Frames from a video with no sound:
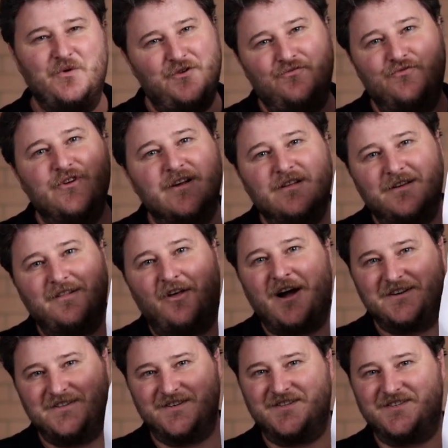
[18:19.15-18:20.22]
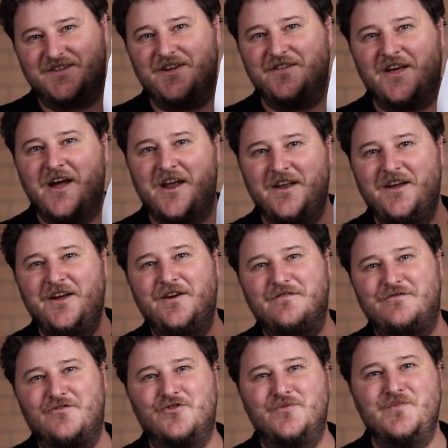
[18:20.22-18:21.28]
We'd really like to see that
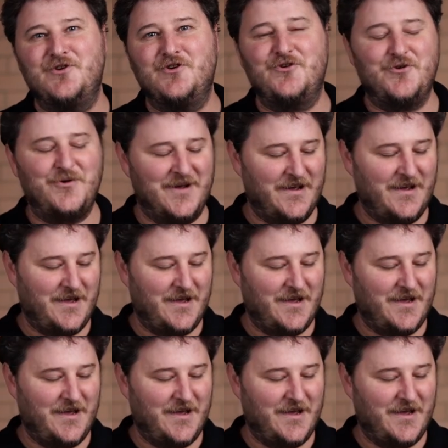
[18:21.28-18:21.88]
from you.